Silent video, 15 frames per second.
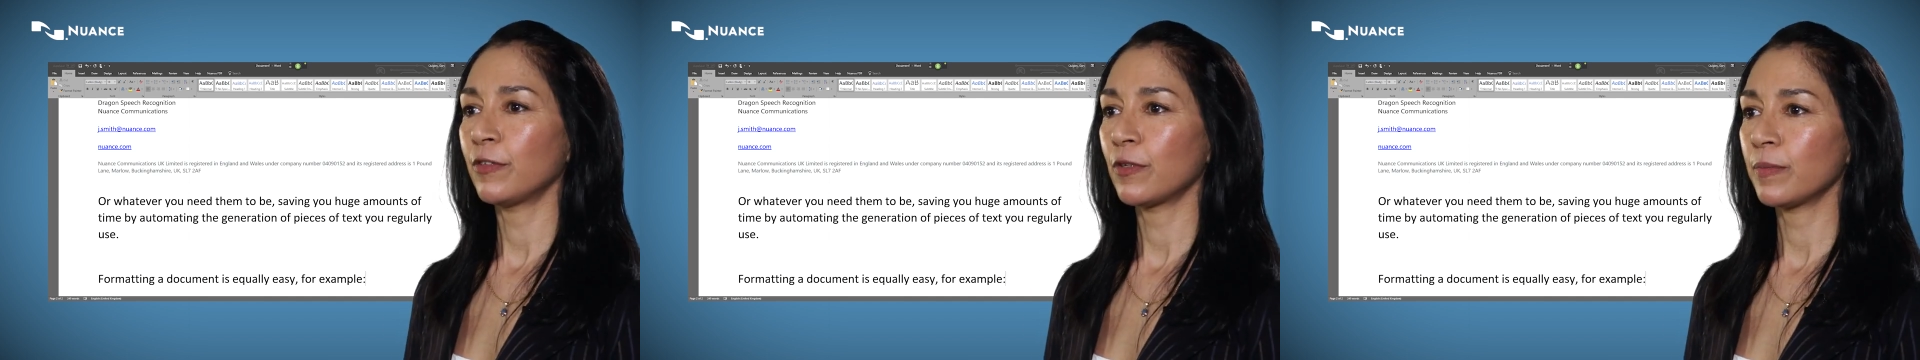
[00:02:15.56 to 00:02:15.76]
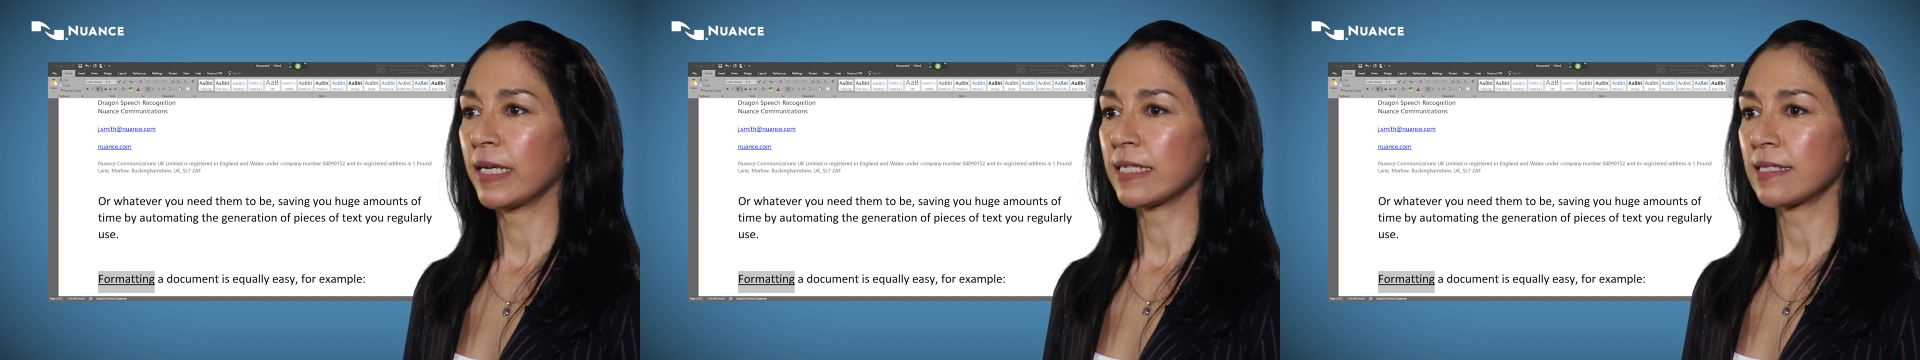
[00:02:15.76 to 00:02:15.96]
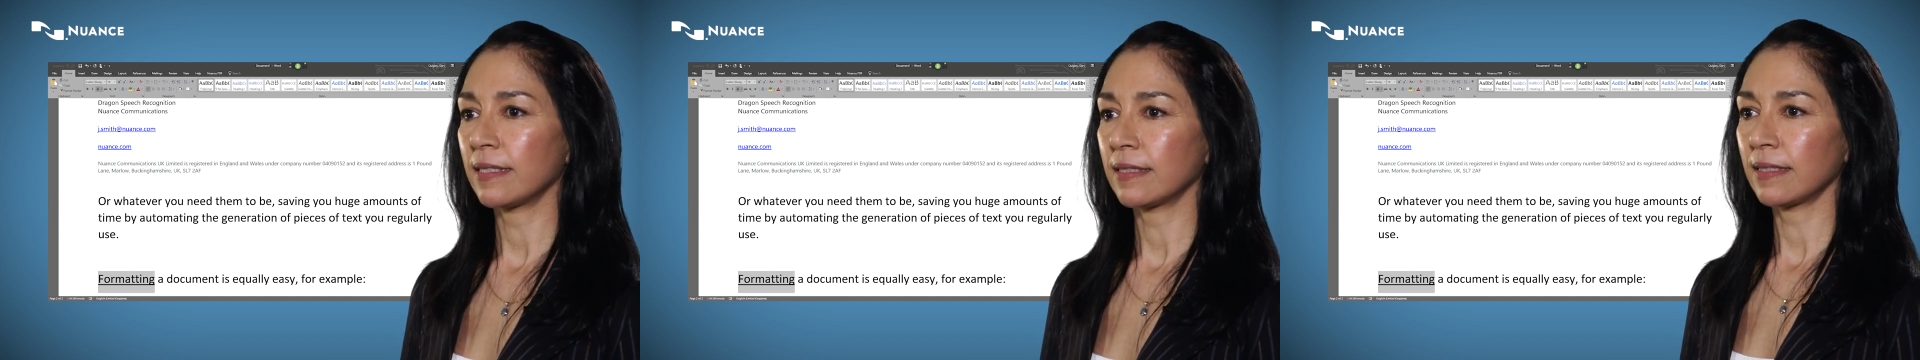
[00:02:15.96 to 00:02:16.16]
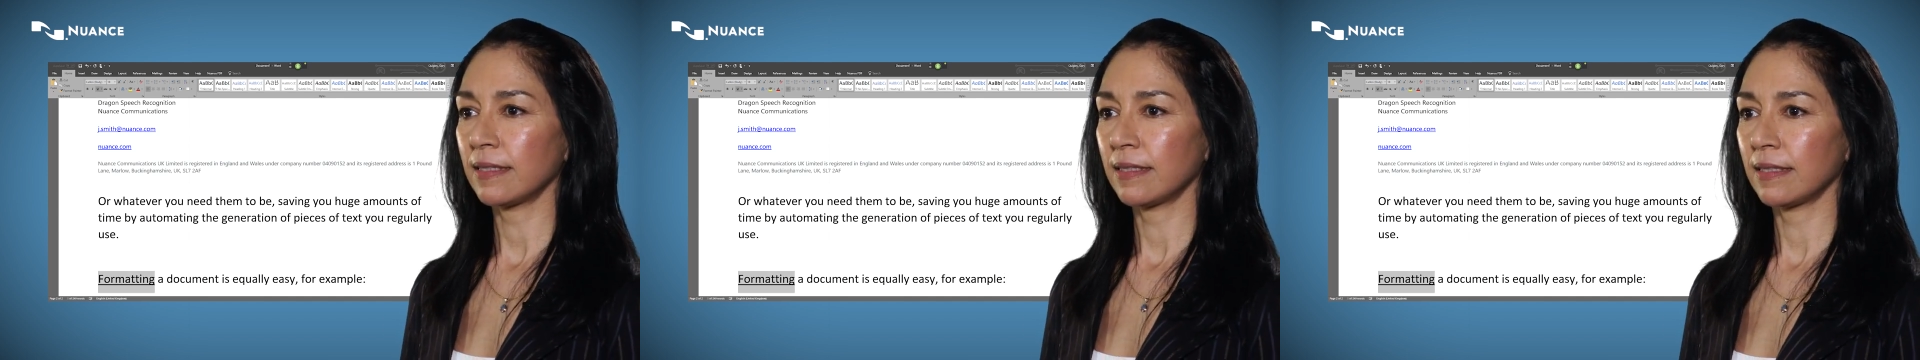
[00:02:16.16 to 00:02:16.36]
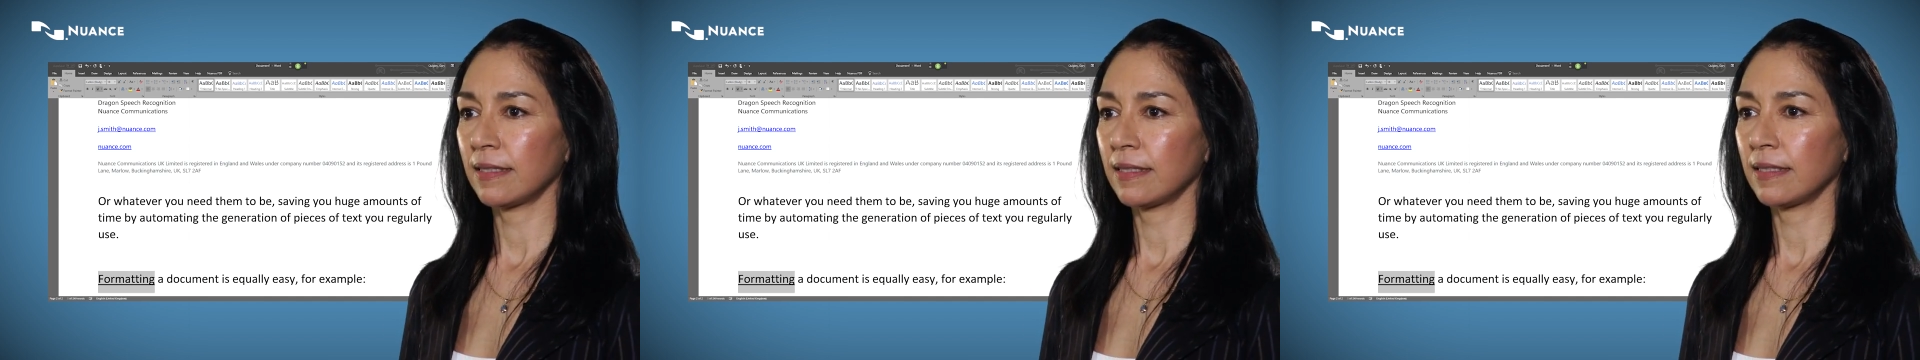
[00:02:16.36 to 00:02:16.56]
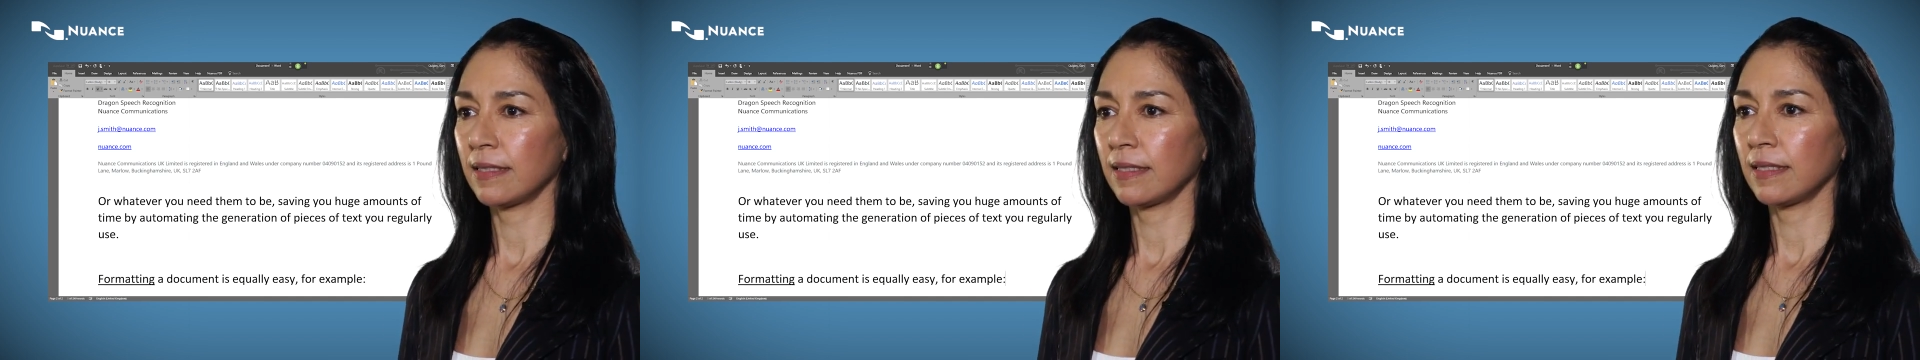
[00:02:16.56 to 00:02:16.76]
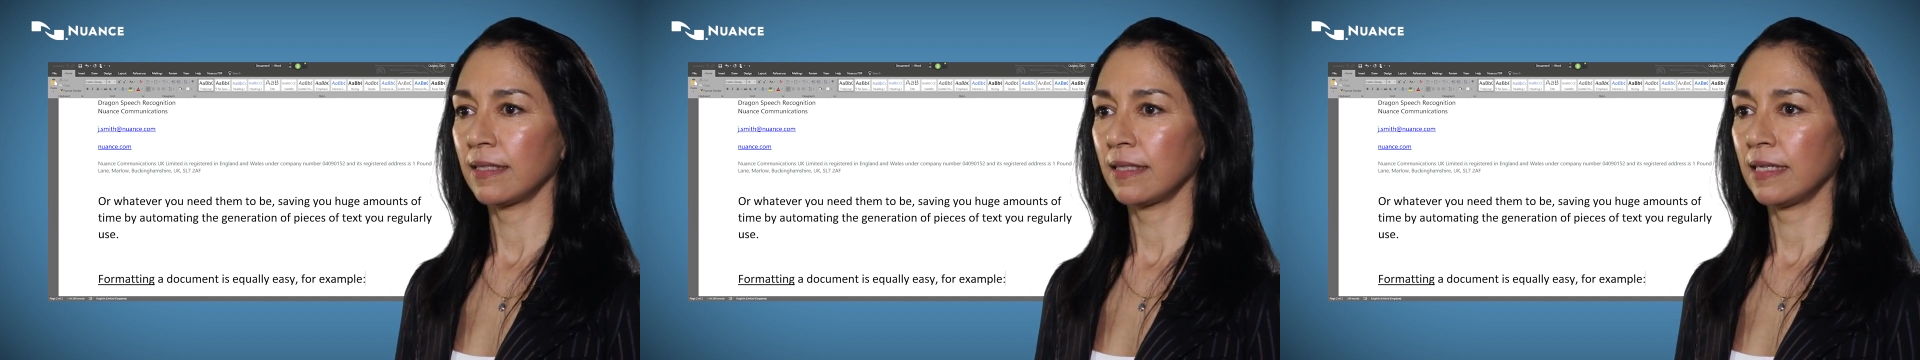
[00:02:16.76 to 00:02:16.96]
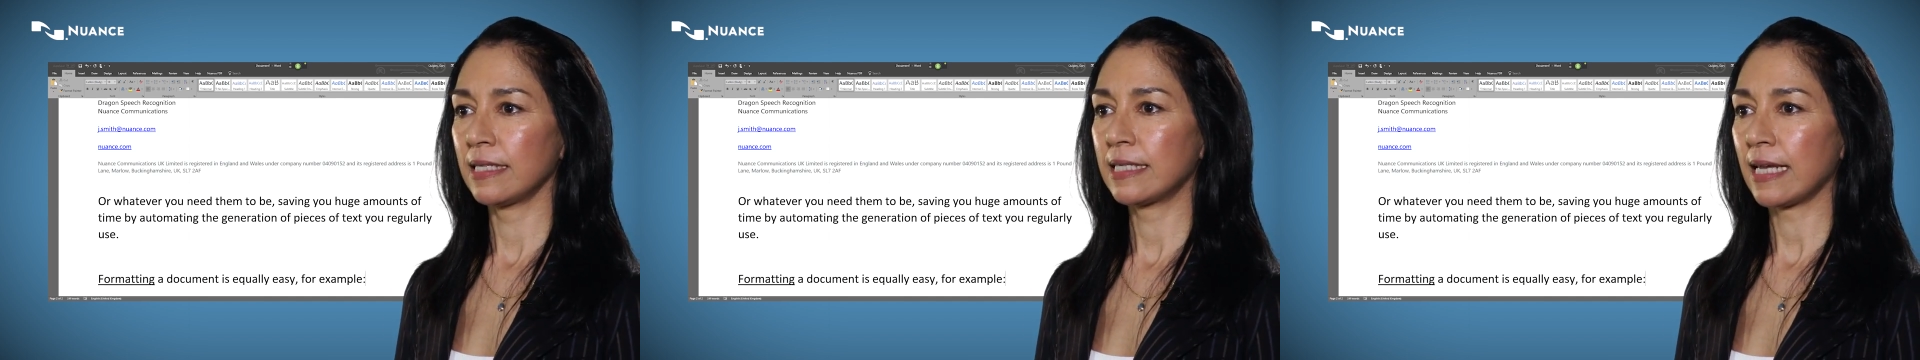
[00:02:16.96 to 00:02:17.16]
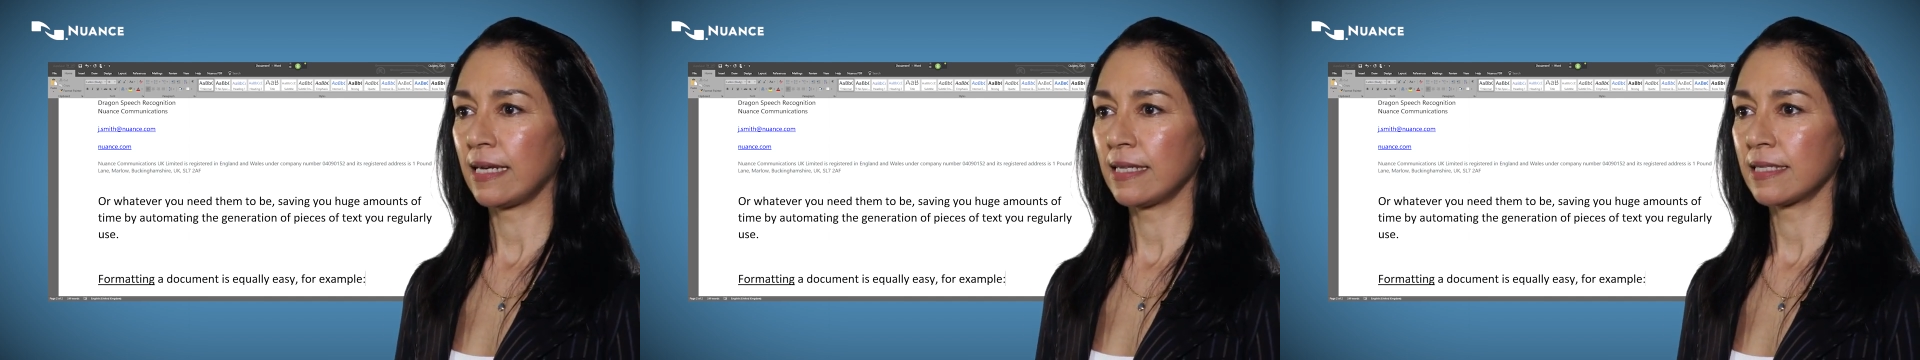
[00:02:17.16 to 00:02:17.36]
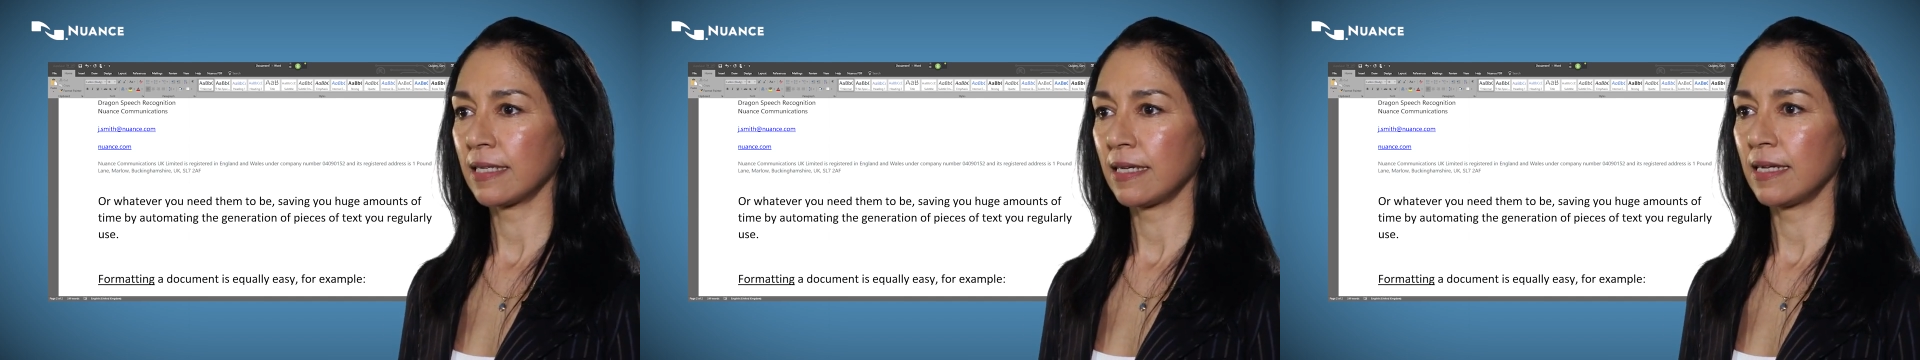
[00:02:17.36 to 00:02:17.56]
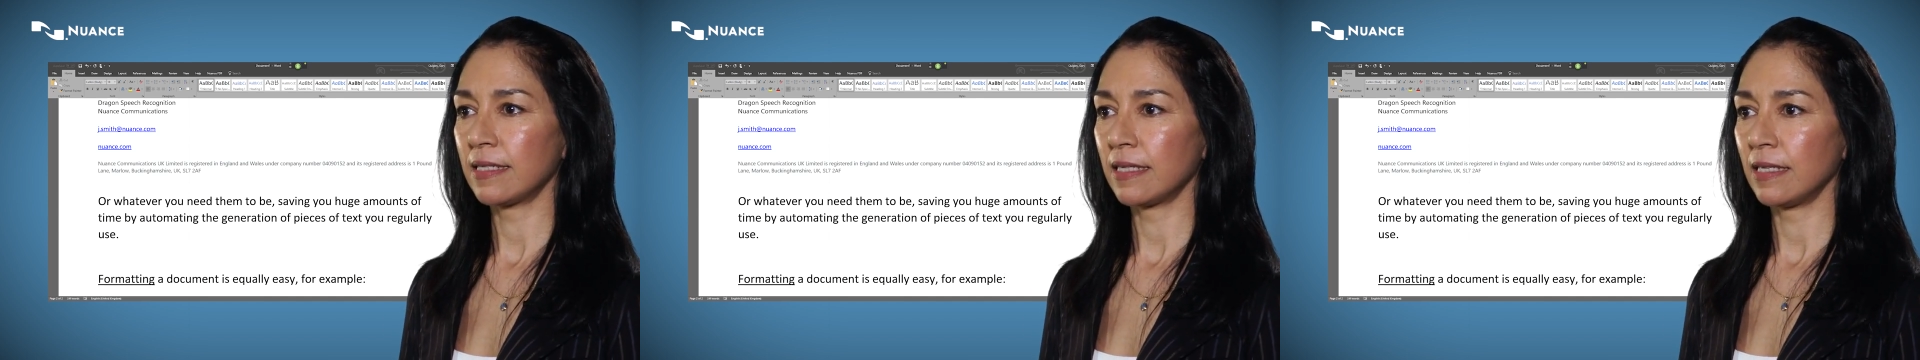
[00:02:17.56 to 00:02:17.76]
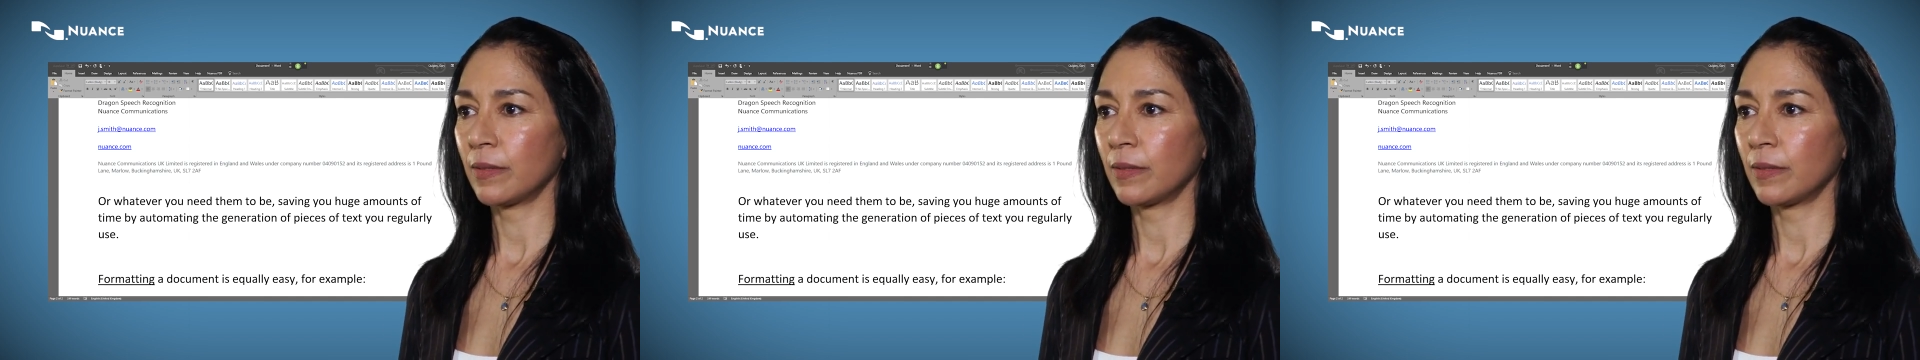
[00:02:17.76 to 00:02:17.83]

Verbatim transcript: formatting, italicize